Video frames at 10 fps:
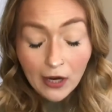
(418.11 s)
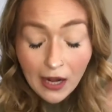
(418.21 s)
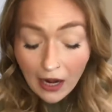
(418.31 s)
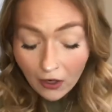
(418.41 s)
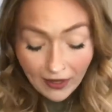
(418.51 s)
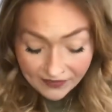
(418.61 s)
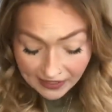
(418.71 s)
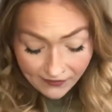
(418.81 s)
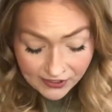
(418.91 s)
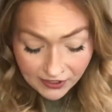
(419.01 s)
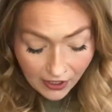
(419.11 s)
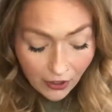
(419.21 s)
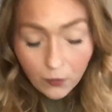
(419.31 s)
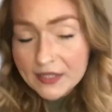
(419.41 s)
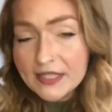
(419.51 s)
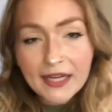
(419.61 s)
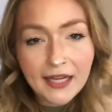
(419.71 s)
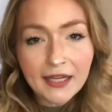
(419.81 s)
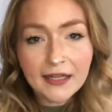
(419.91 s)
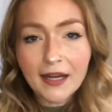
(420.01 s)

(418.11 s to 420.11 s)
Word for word: I'll have to give this a go. Once again,